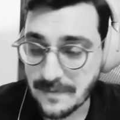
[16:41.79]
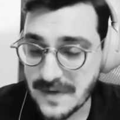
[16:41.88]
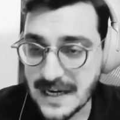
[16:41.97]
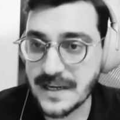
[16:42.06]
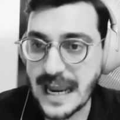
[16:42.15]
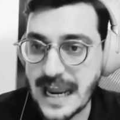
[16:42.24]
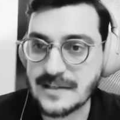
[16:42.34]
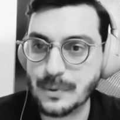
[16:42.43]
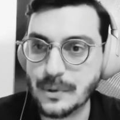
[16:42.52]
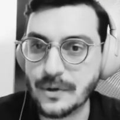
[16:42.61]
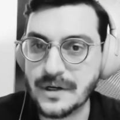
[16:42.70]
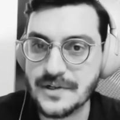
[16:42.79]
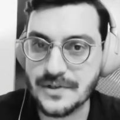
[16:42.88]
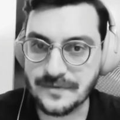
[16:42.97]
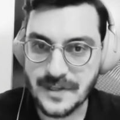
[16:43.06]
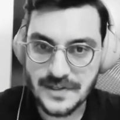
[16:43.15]
we are the
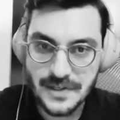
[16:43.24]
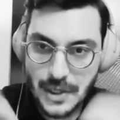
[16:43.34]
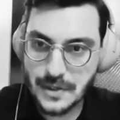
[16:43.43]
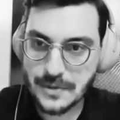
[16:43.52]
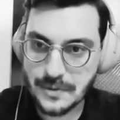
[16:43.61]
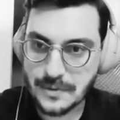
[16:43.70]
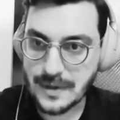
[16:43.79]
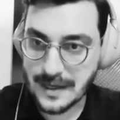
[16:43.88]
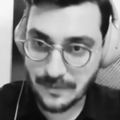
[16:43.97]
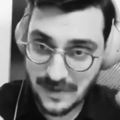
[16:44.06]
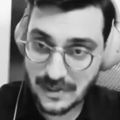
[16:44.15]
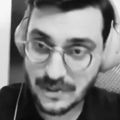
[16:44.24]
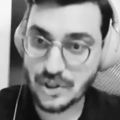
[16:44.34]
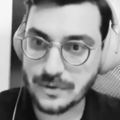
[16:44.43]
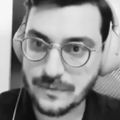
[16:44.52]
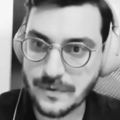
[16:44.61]
explorers of this new
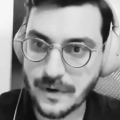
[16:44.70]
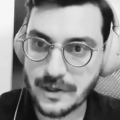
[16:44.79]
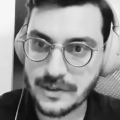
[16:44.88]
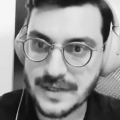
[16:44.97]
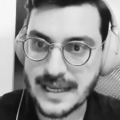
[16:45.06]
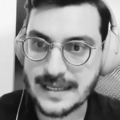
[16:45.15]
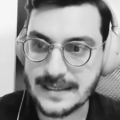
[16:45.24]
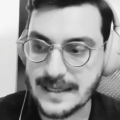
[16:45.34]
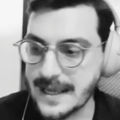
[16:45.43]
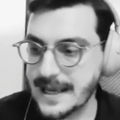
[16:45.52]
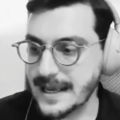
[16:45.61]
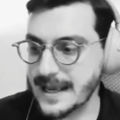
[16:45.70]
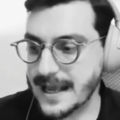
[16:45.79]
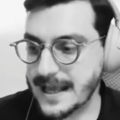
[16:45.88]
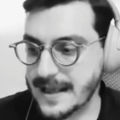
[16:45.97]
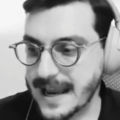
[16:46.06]
virtual world, and
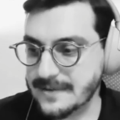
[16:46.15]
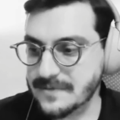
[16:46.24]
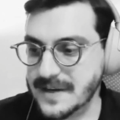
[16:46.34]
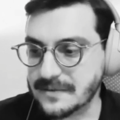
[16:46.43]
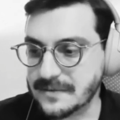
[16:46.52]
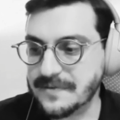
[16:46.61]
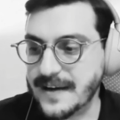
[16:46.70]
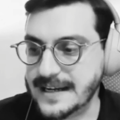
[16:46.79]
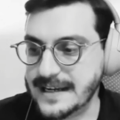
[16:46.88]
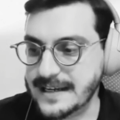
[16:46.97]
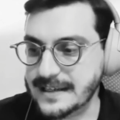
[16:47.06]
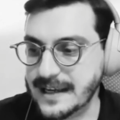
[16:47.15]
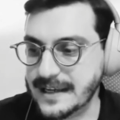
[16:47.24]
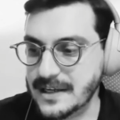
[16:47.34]
we are finding